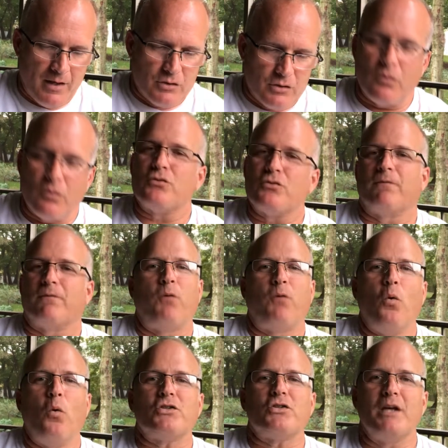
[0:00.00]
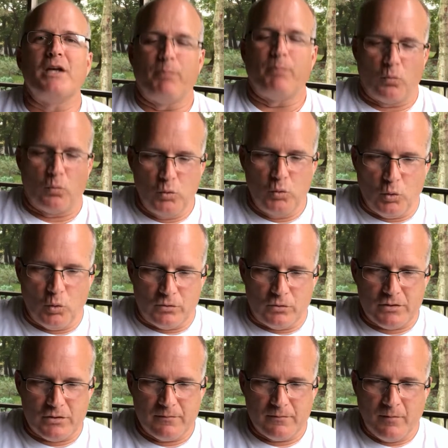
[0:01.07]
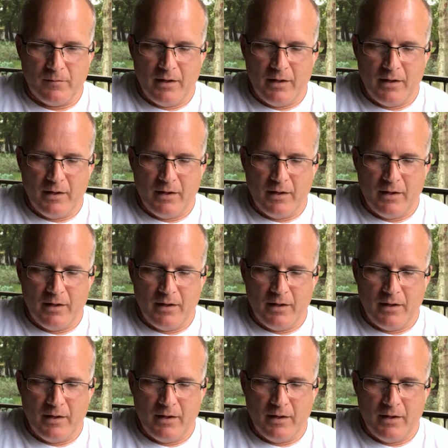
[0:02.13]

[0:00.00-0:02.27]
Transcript: So those are four simple rules.